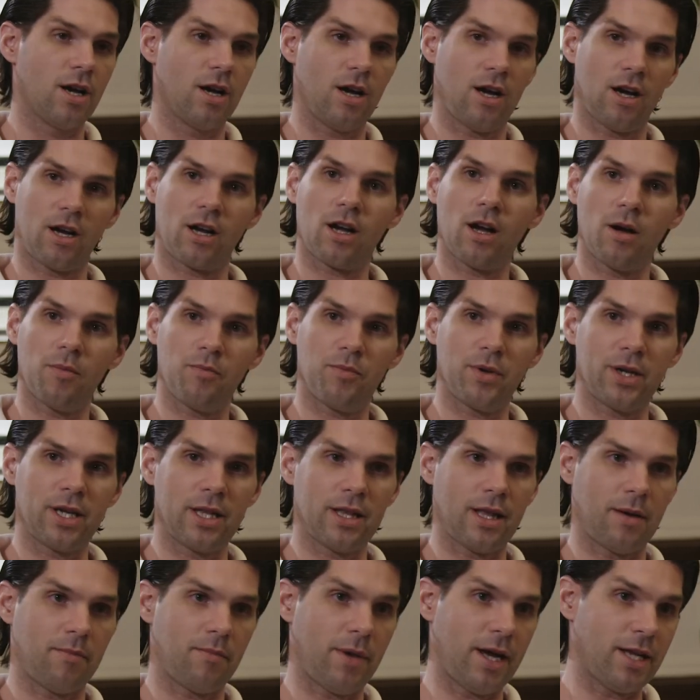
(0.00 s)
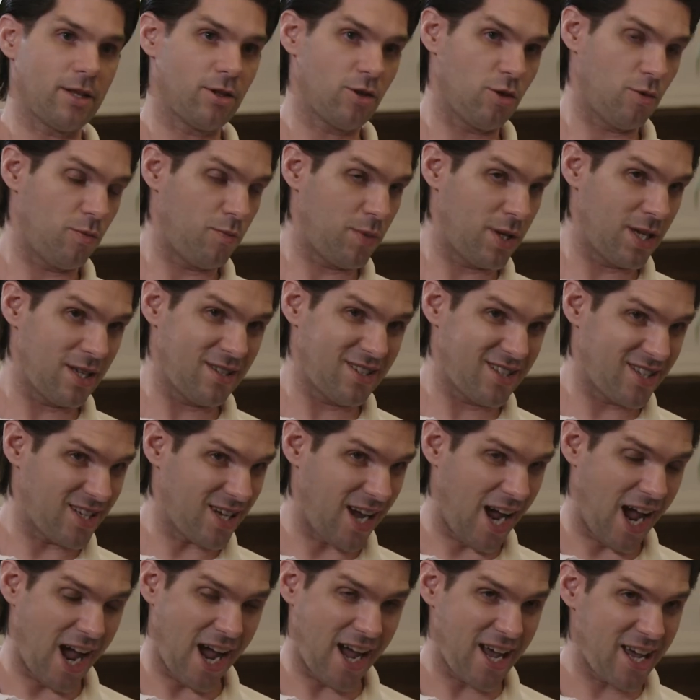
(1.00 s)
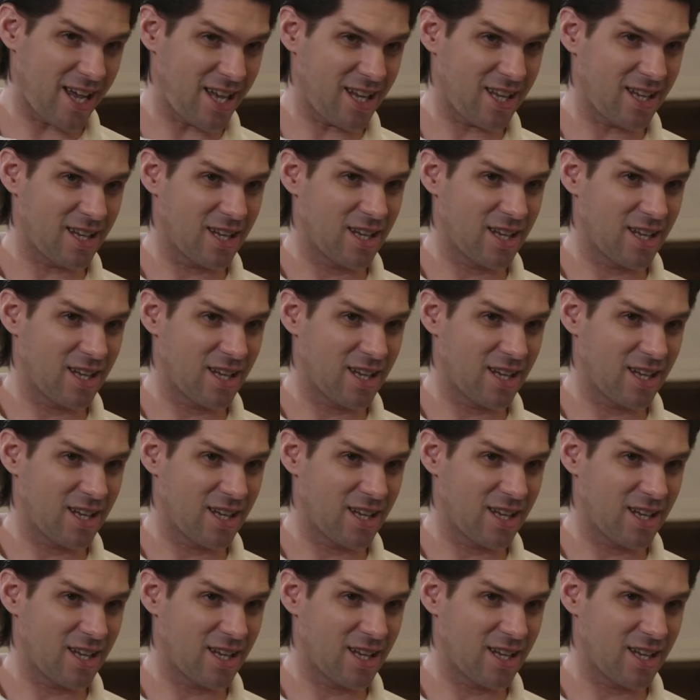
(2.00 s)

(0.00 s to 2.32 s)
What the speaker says: a company that might do PCI.